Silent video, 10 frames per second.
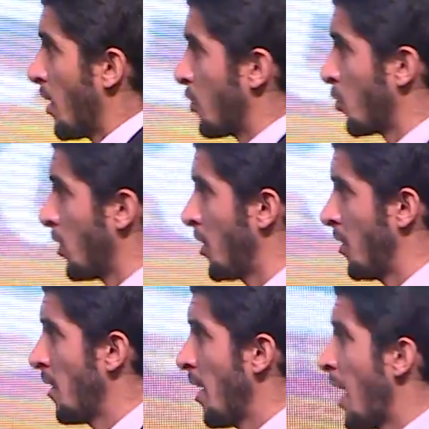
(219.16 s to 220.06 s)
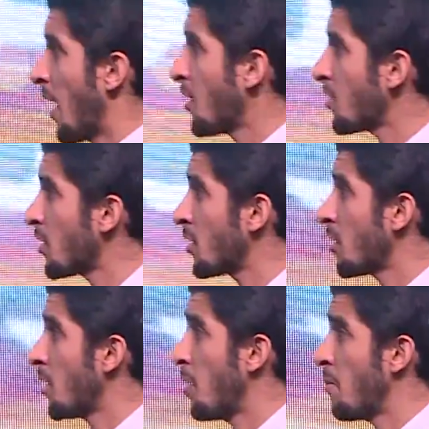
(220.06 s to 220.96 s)
to learn. Another
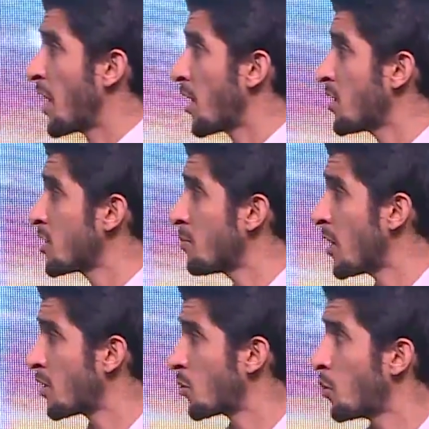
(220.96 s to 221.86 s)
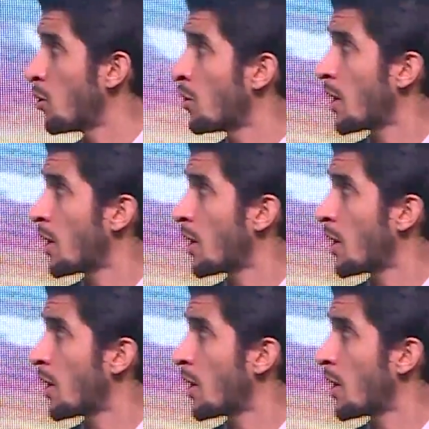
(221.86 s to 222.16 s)
mechanism that we look